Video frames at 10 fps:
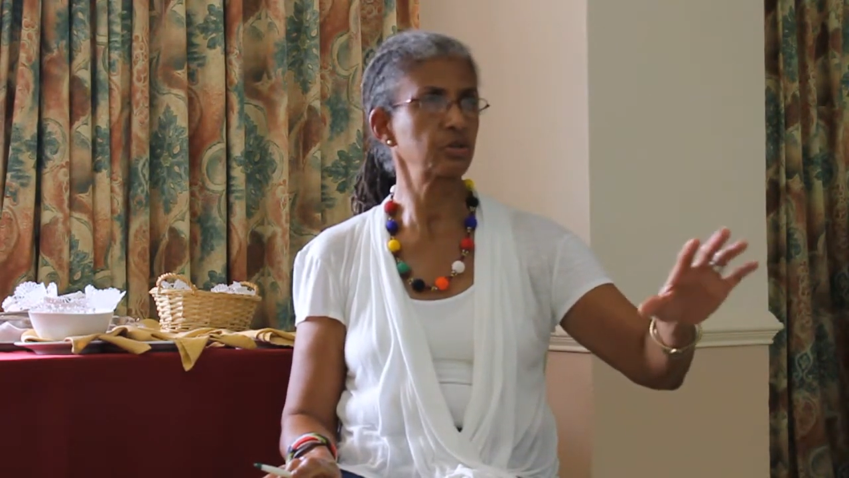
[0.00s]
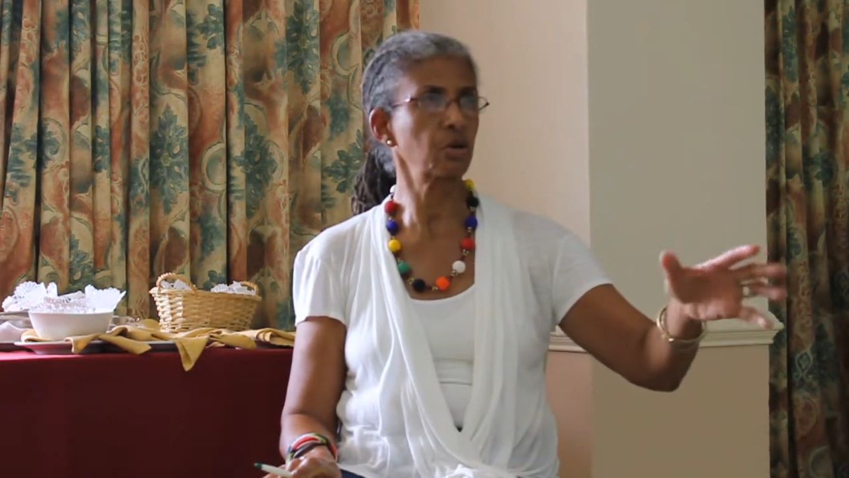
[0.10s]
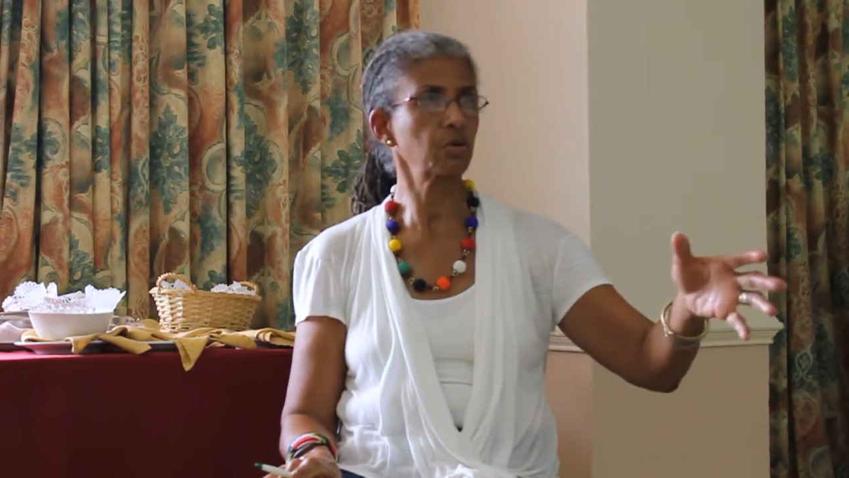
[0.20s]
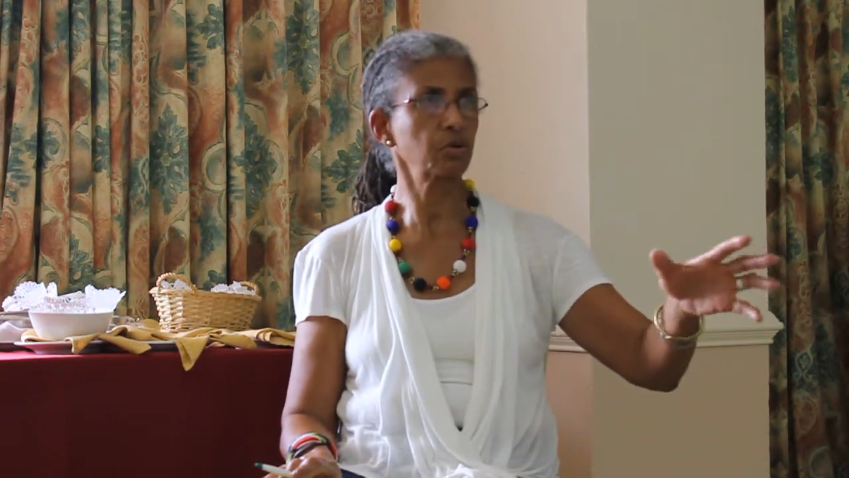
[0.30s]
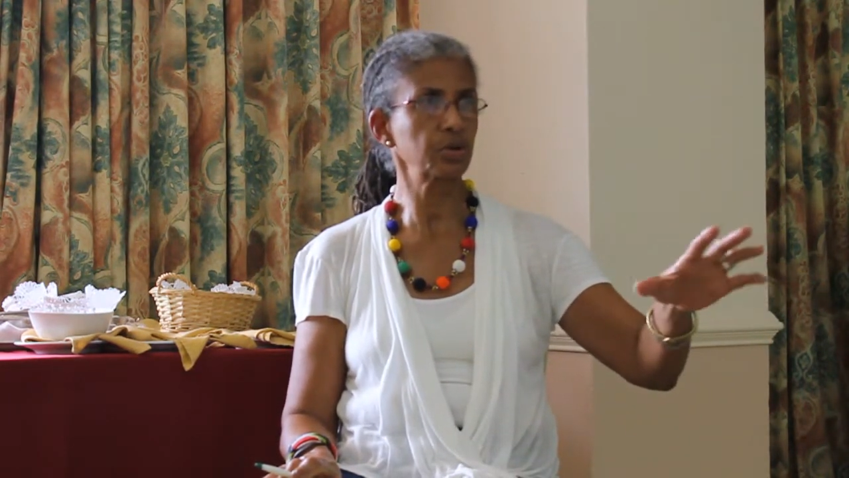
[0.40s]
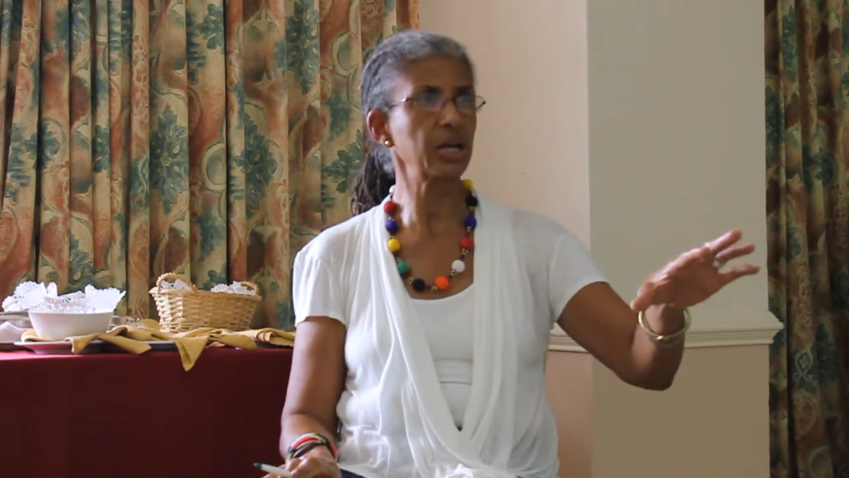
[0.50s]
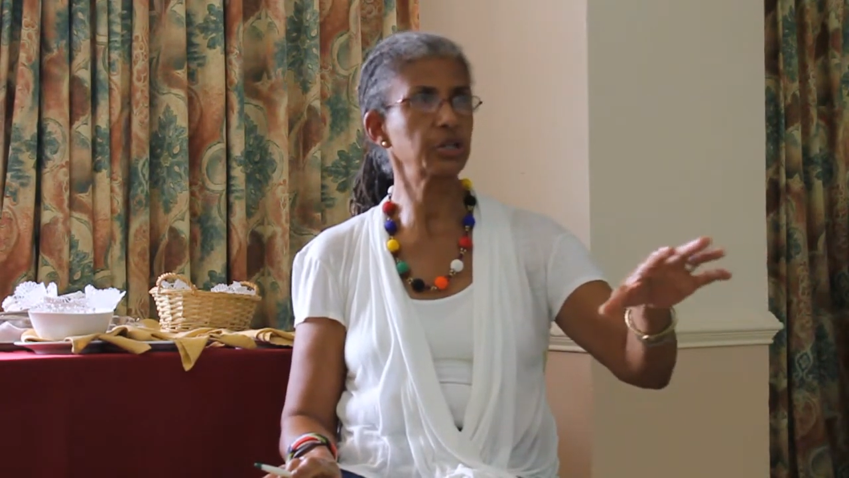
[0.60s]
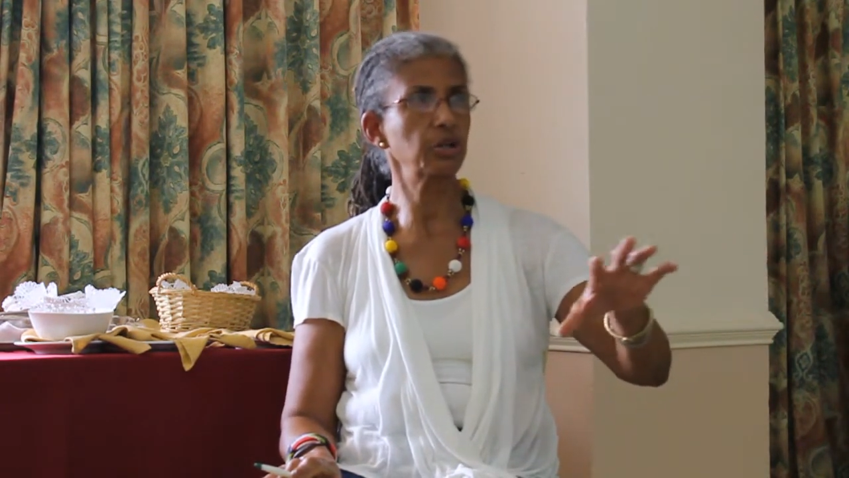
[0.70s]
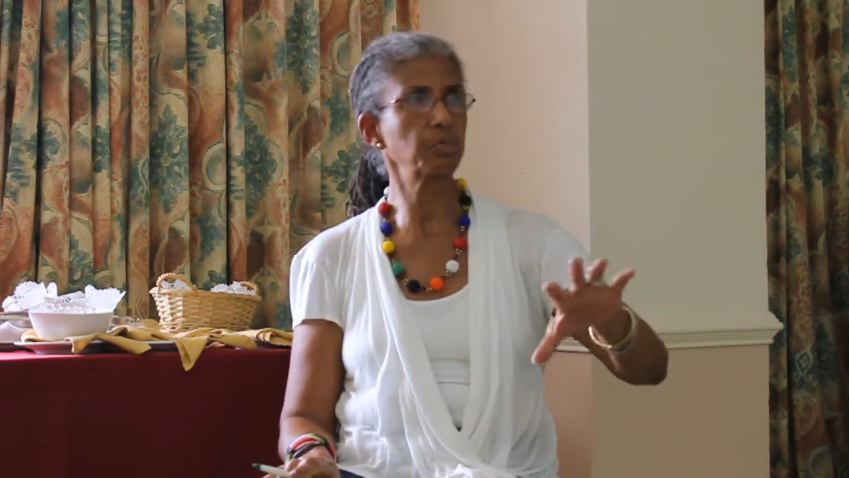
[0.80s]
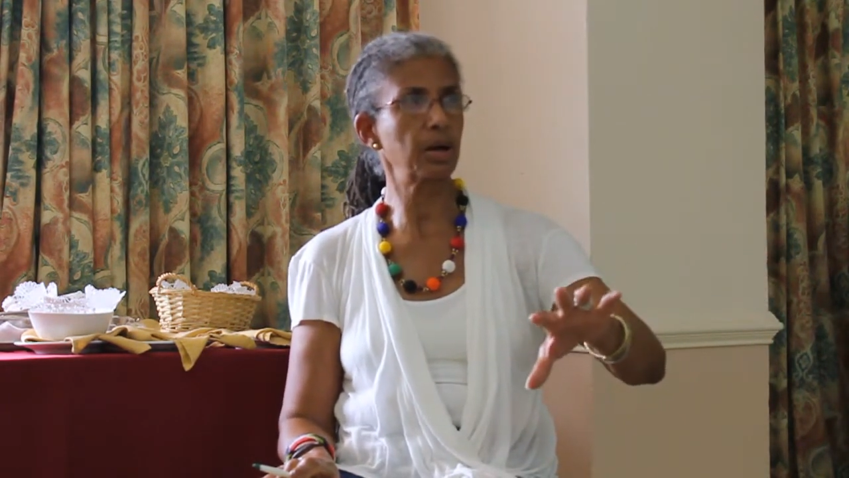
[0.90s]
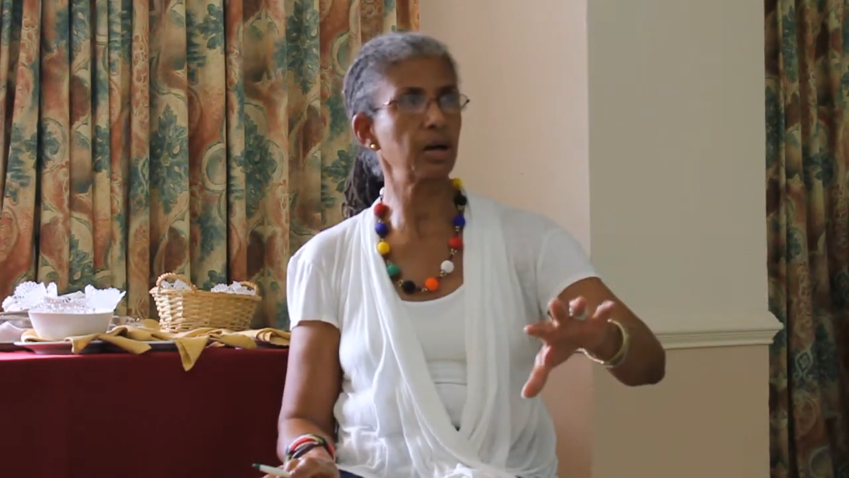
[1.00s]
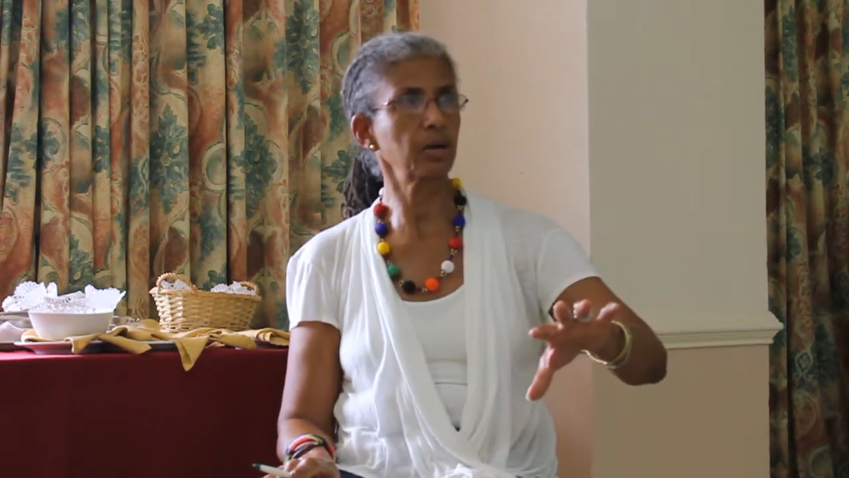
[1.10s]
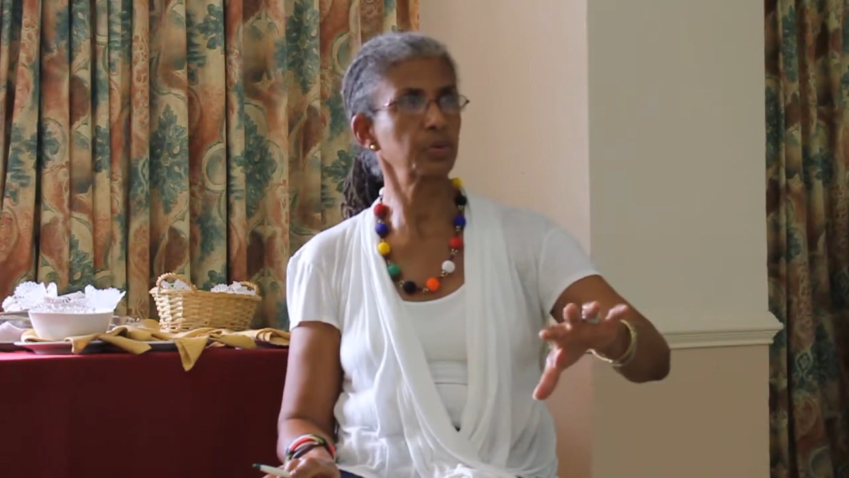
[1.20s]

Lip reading: Jonquil National Park,